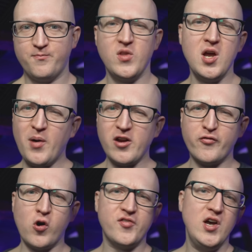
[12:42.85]
But of
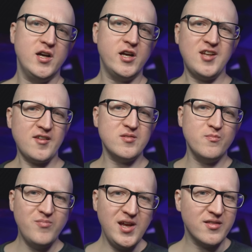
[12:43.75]
course, it
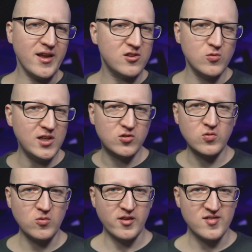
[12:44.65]
doesn't mean that you need to
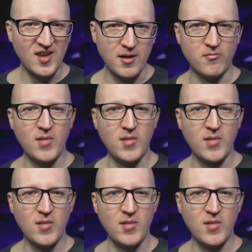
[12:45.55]
do the same.